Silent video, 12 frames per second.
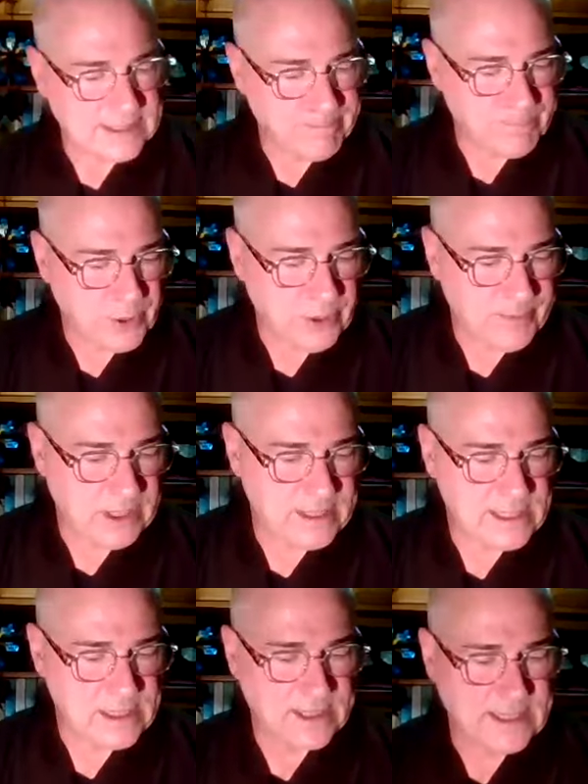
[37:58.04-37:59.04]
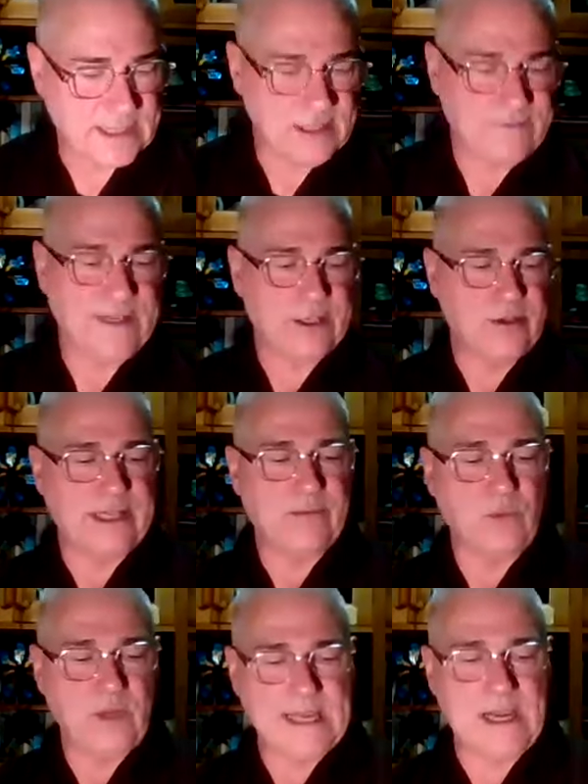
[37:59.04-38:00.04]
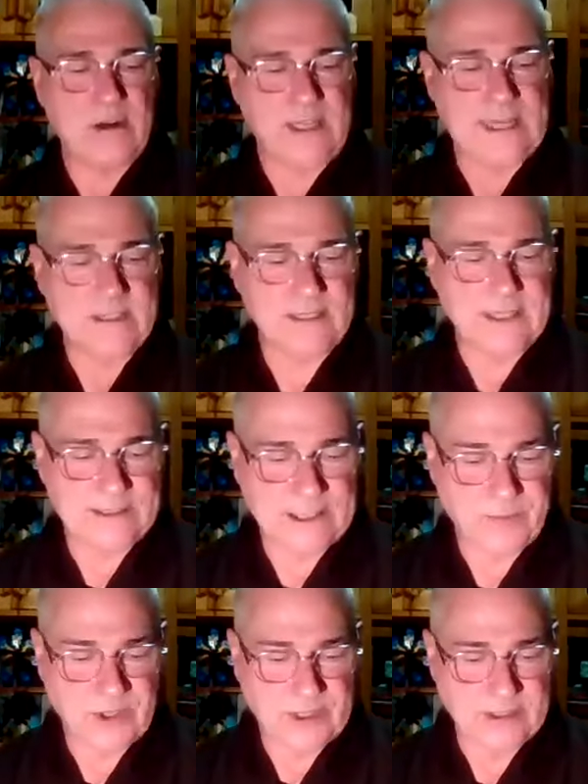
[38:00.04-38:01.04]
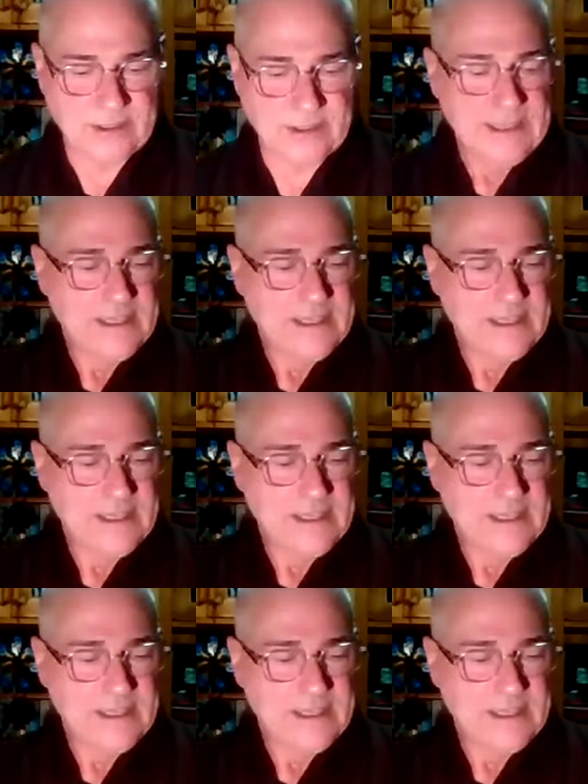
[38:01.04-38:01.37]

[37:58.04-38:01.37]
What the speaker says: is impermanent, unsatisfactory, and without lasting substance.